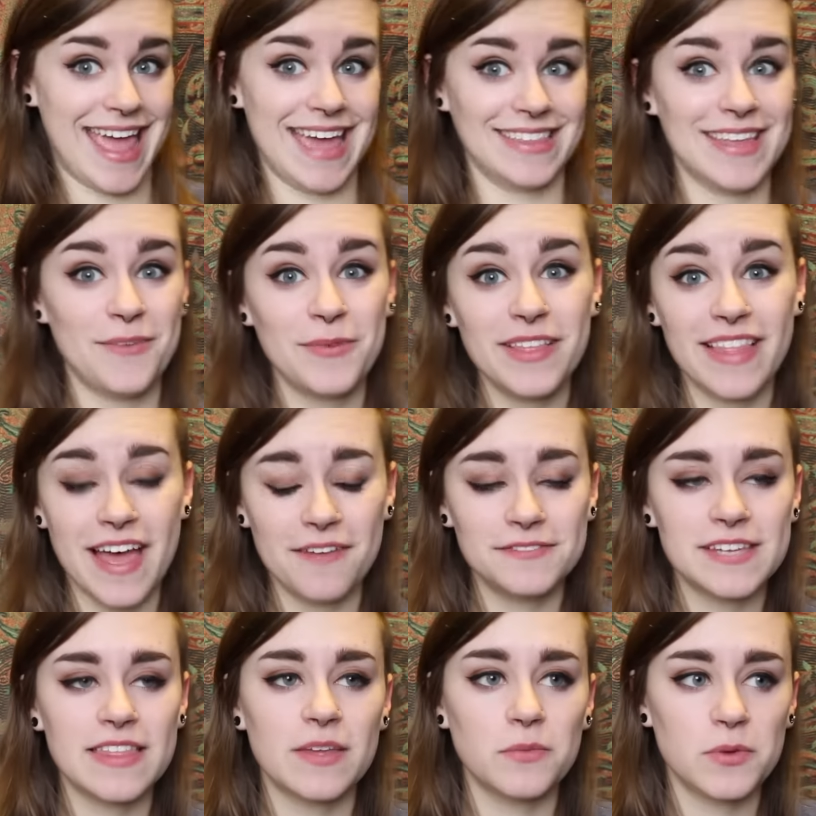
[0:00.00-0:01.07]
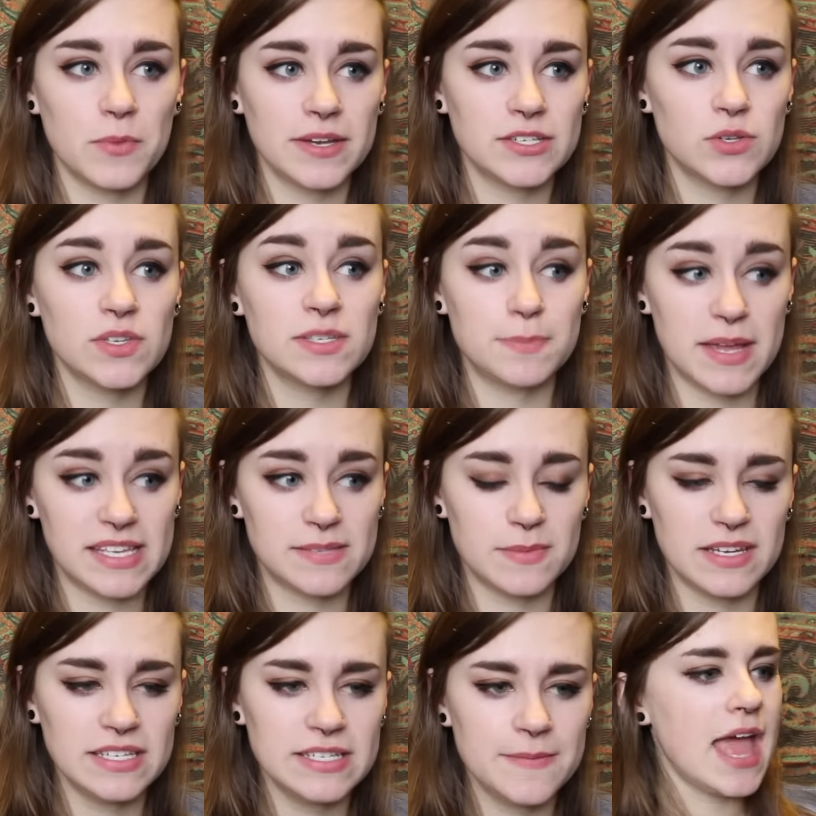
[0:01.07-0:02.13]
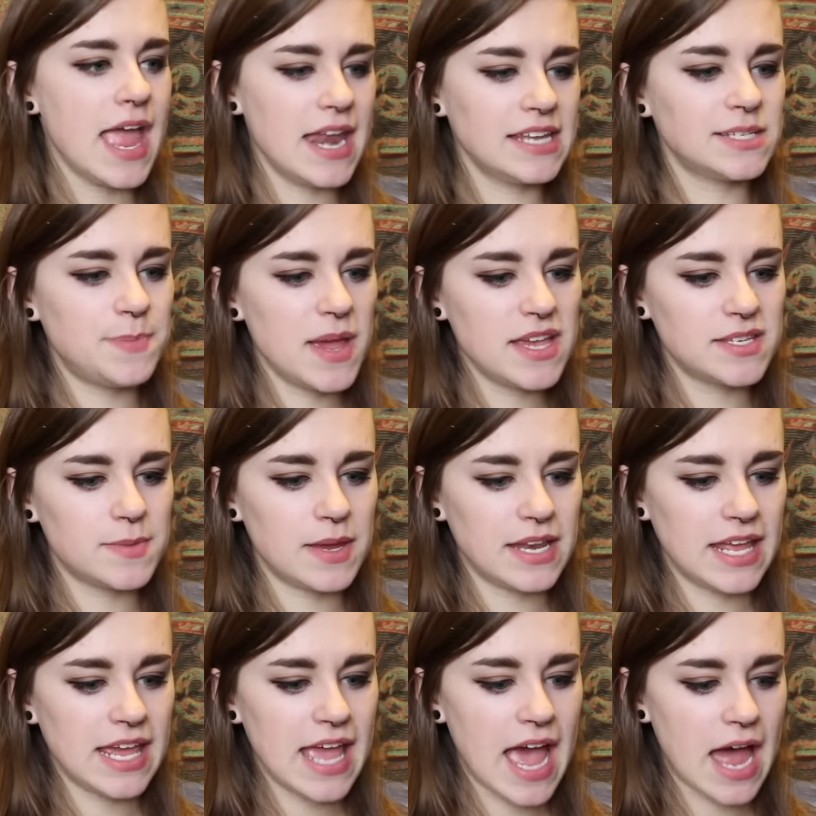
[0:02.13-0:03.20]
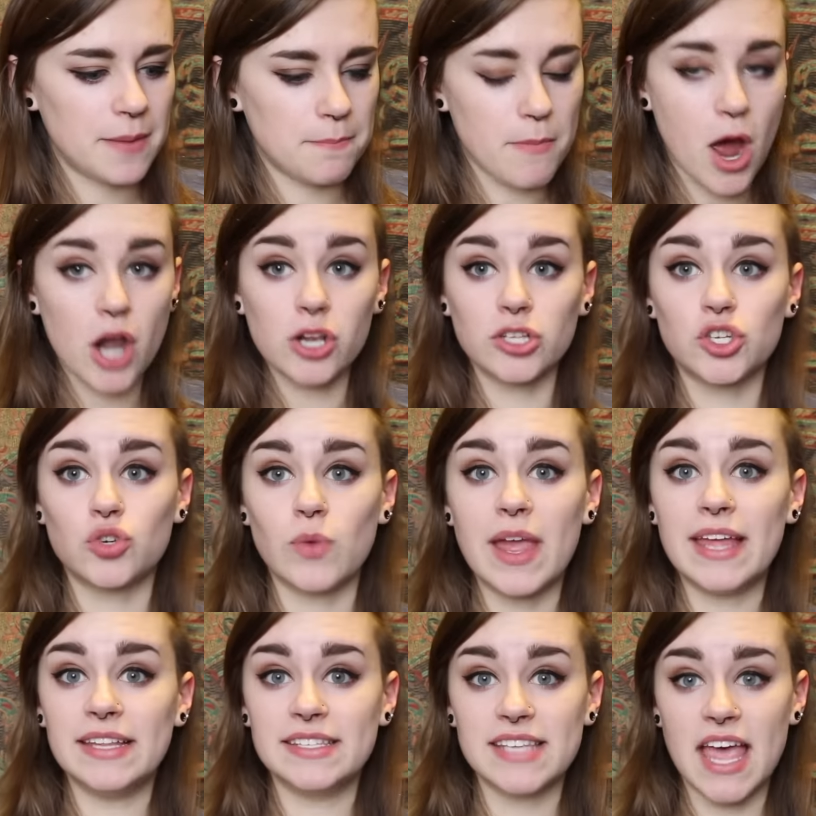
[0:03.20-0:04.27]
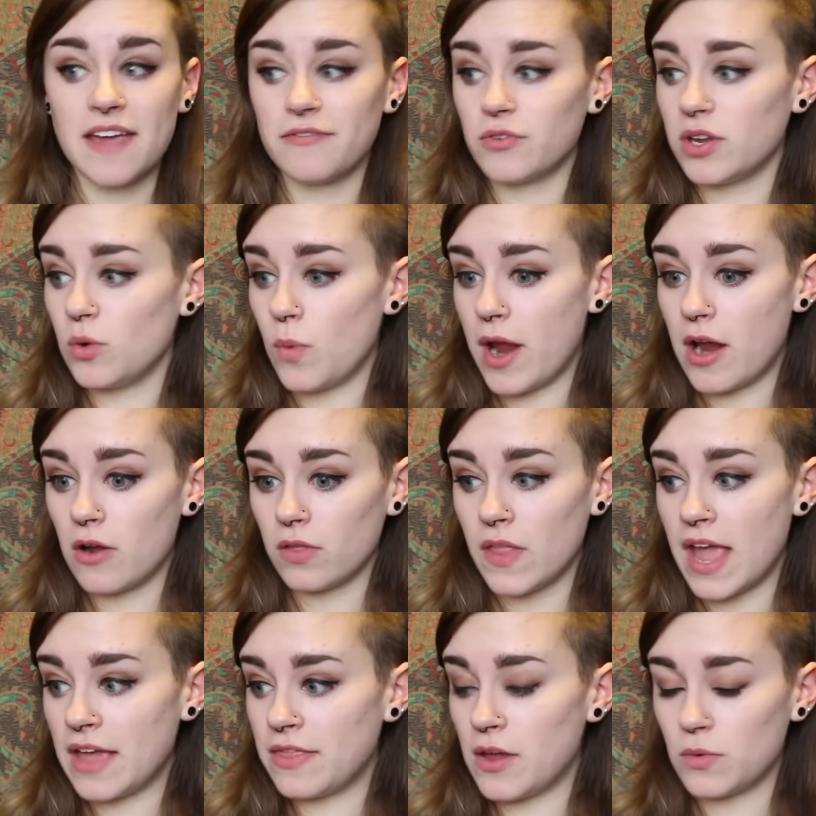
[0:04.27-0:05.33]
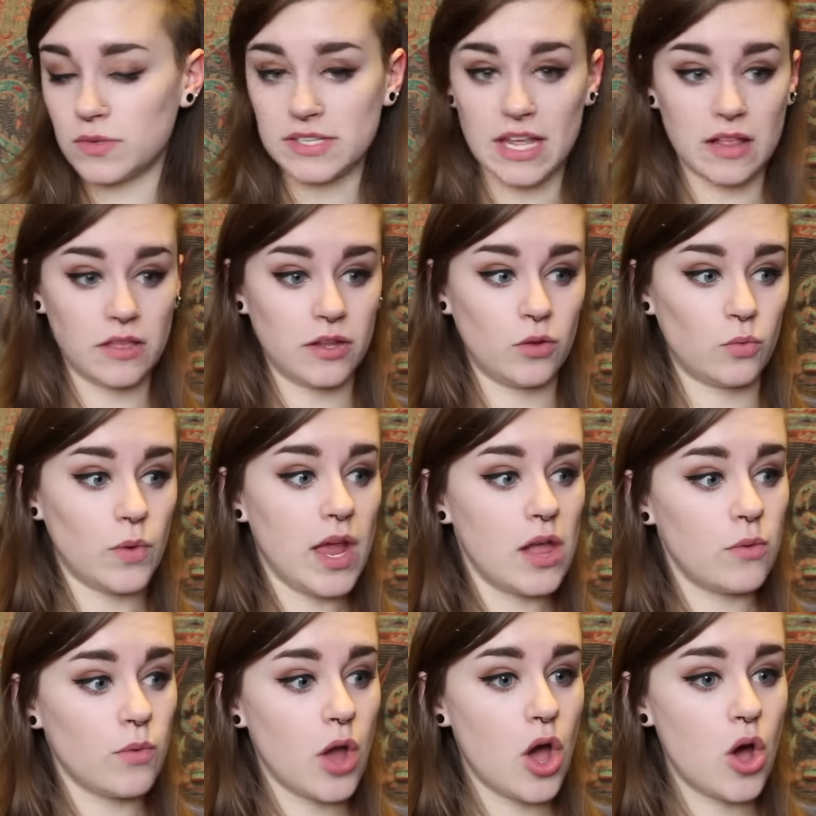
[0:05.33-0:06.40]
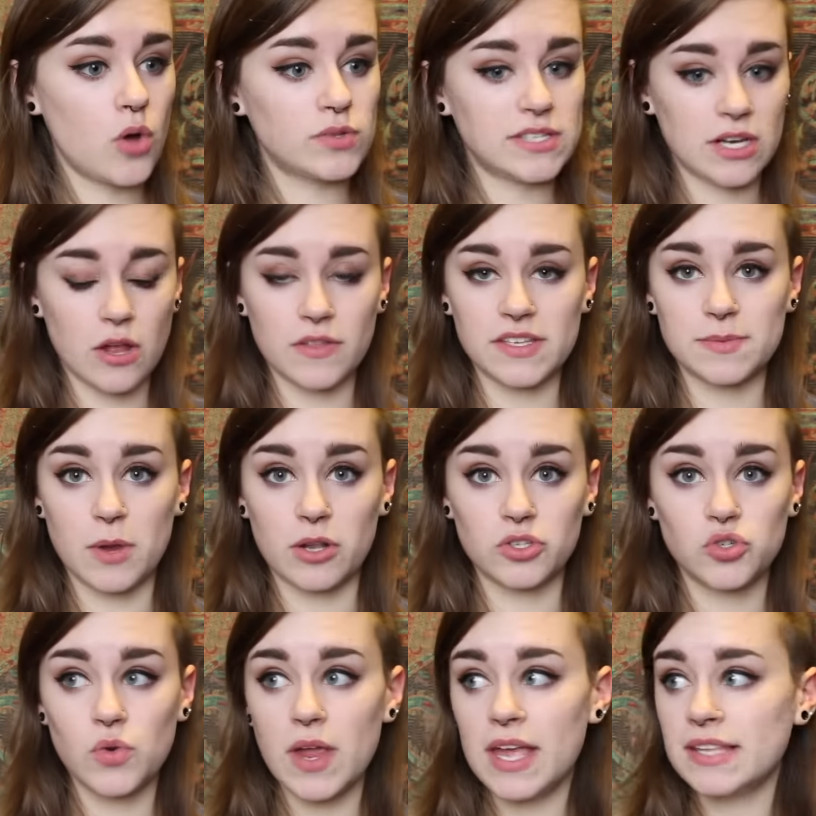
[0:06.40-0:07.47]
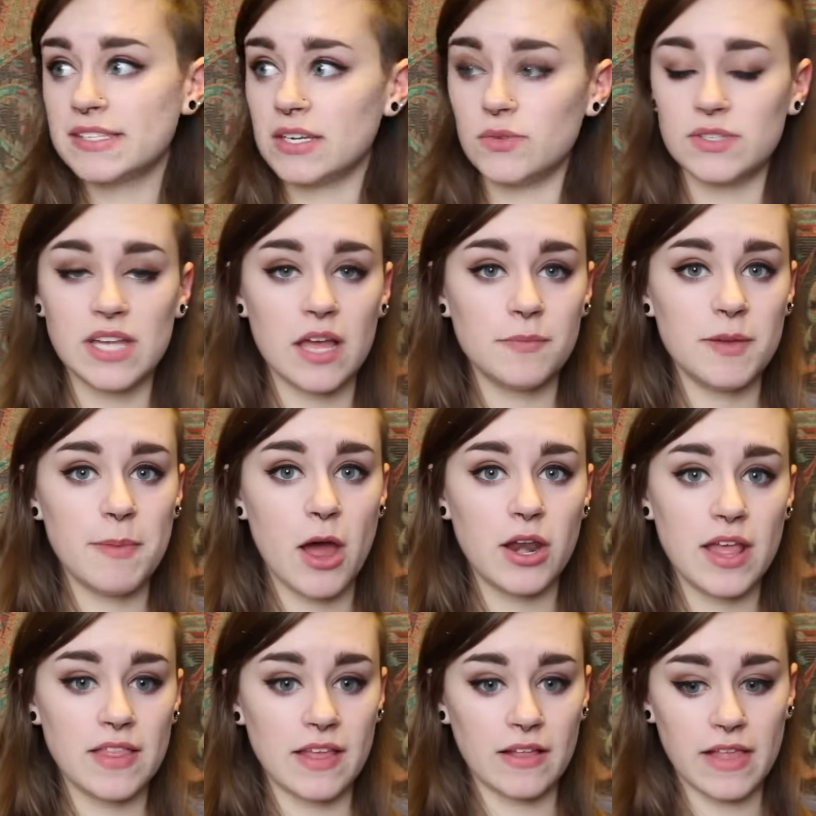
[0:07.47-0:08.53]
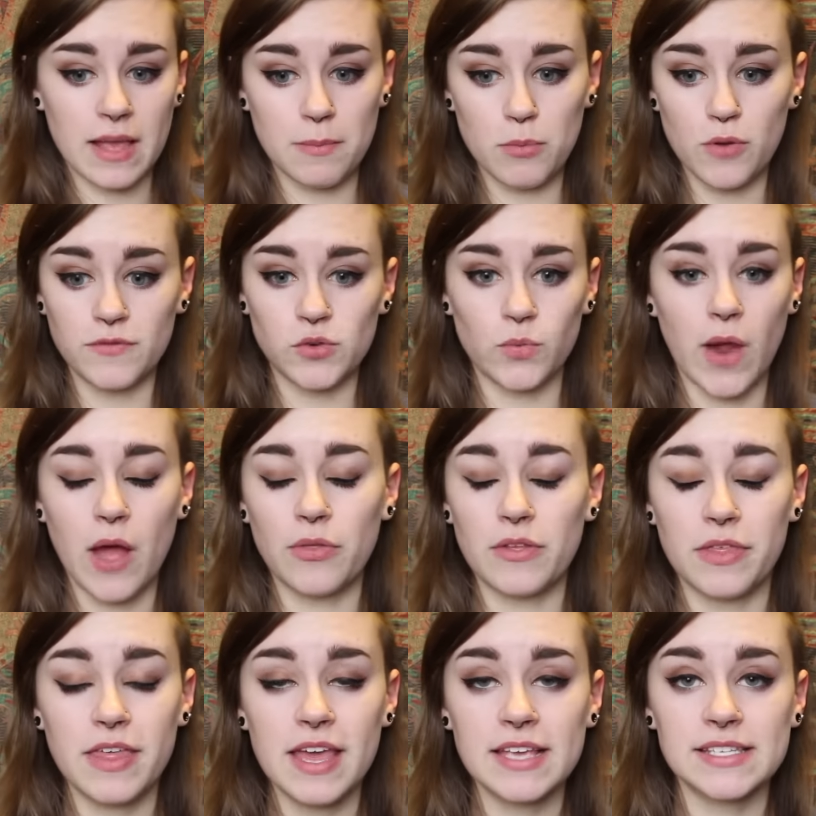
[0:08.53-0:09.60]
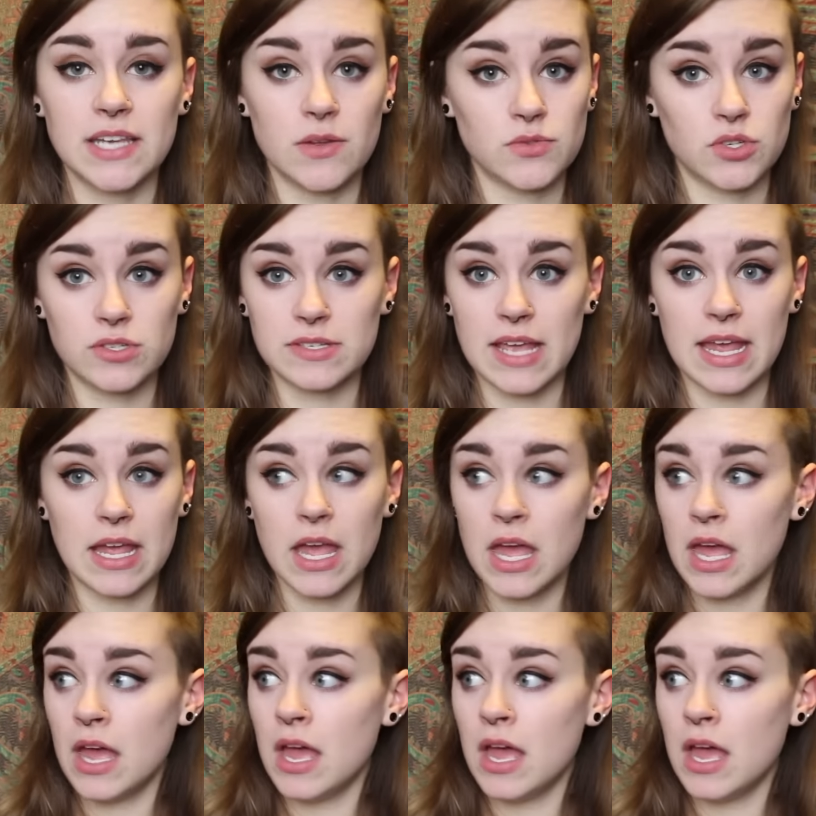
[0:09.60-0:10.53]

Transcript: And then we left and then we went into his basement. In his basement, he had model trains everywhere. Like there was like little railroads and all these model trains and he was telling me about it and they like moved around the things and I was just like,